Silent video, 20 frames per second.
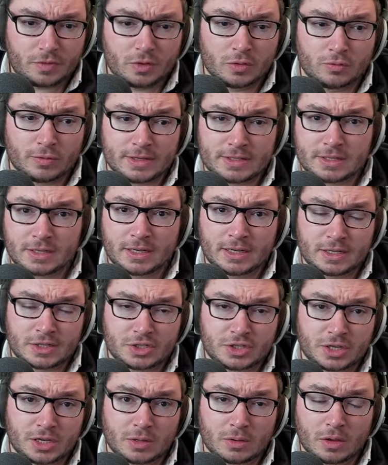Recently
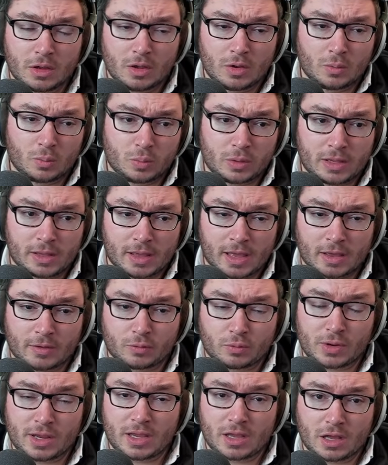this year we have
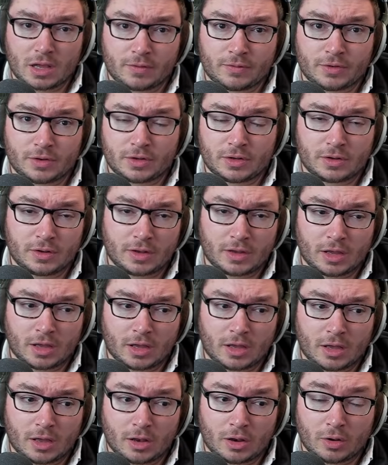recovered
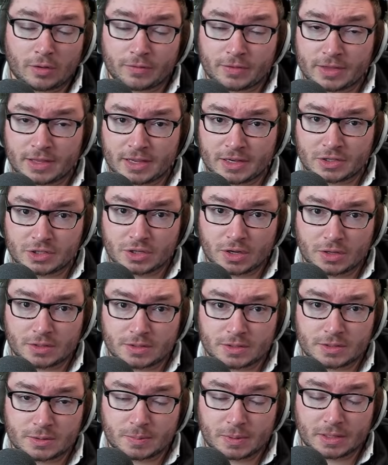a lot of the
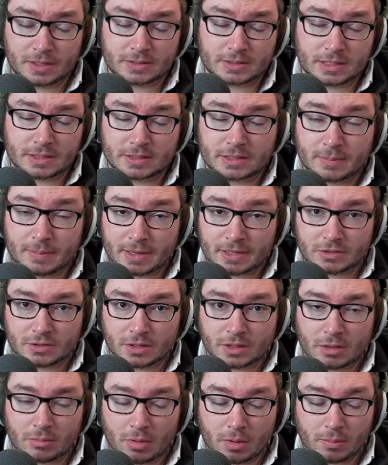enchanters because that's the meta
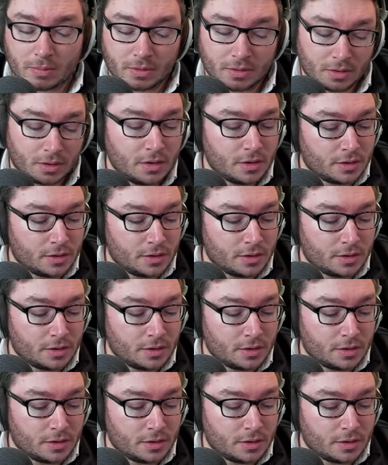at the moment.